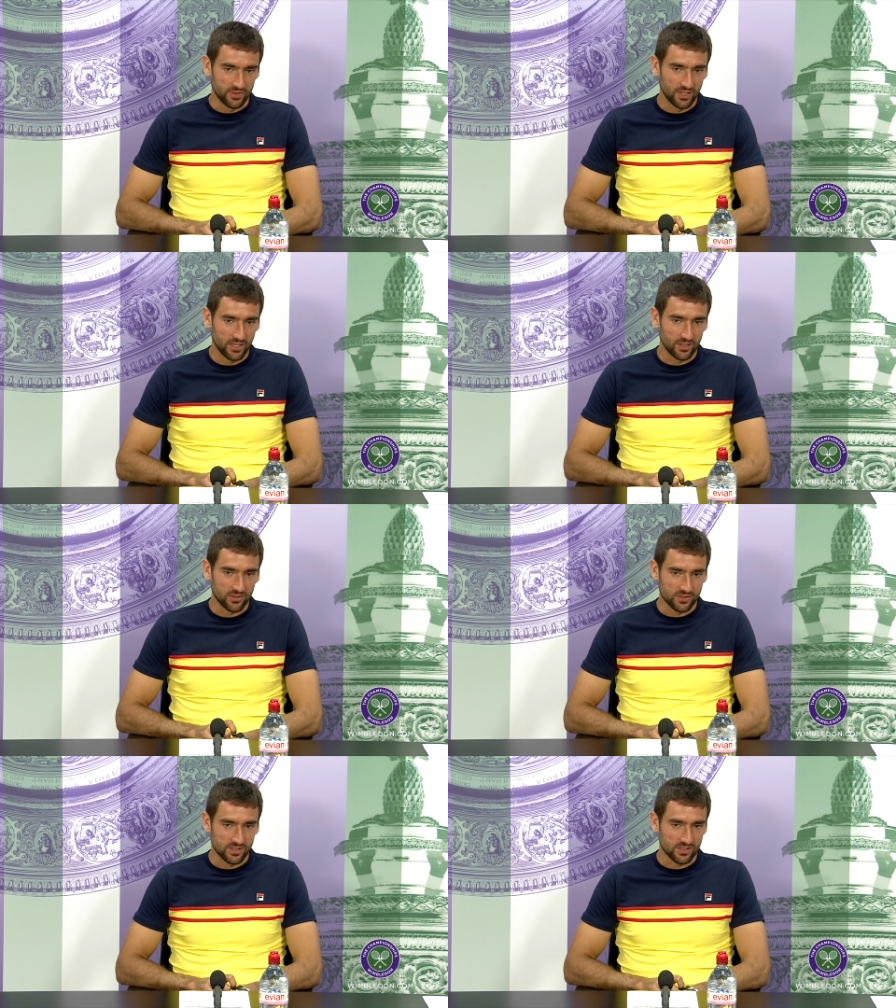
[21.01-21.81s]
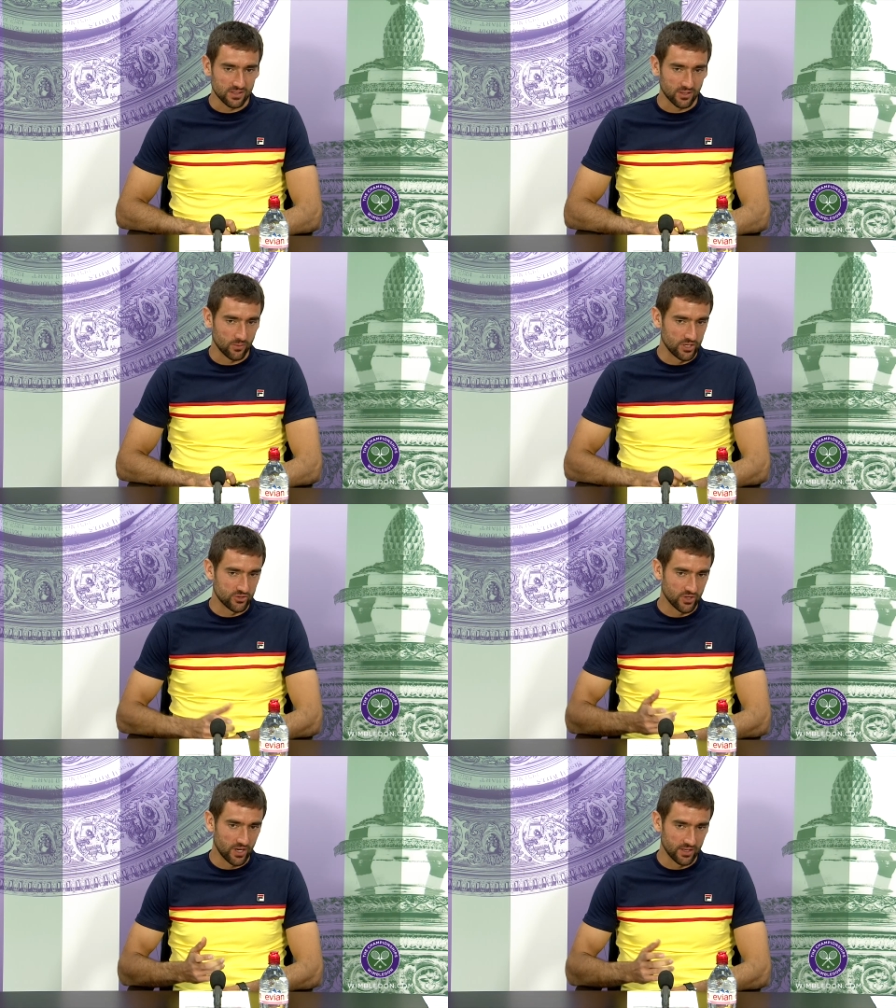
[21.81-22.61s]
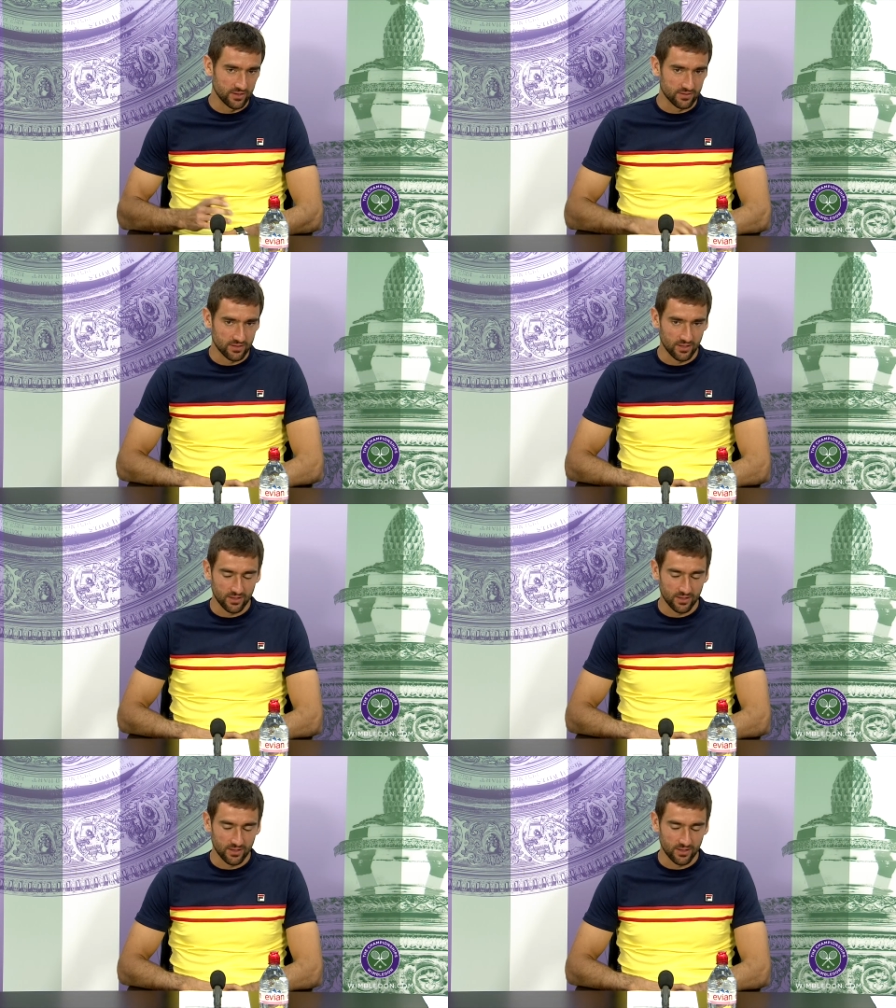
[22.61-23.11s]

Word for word: the heat because it's quite dry, and